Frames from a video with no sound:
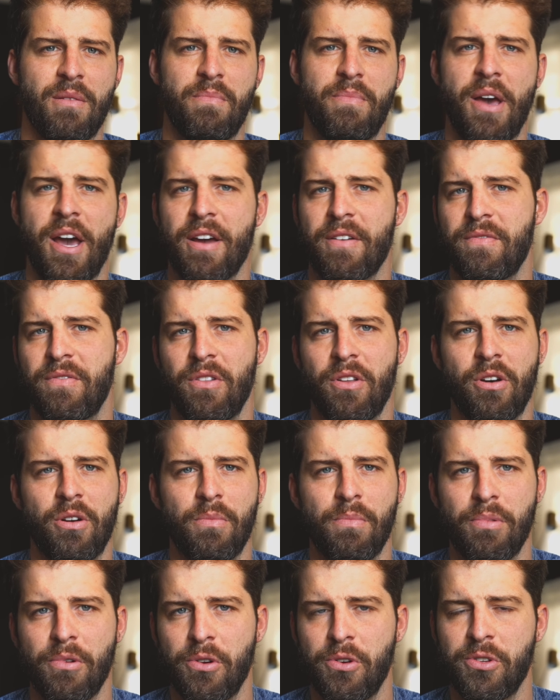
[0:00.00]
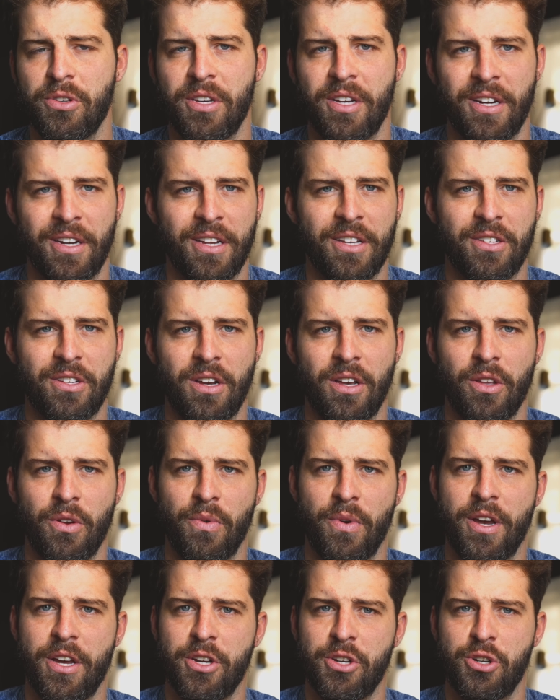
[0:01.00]
backflow, bruising,
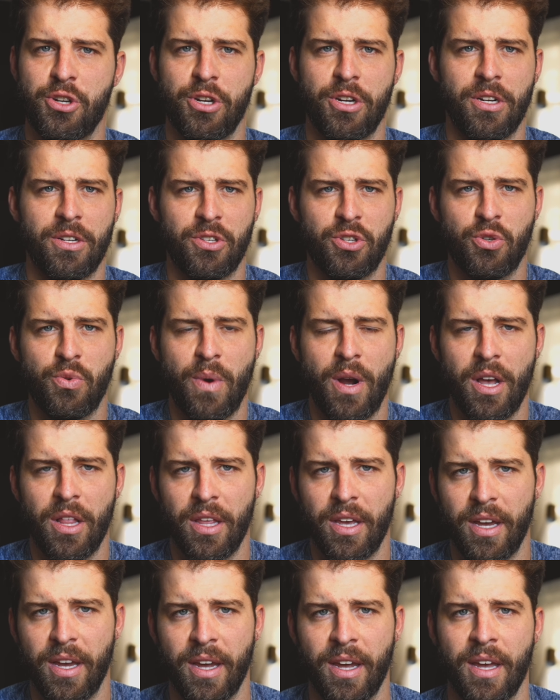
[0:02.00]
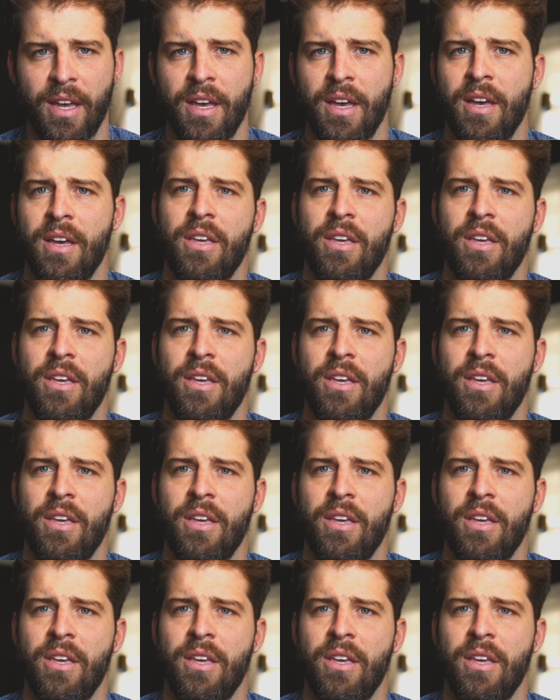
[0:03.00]
discoloration, swelling.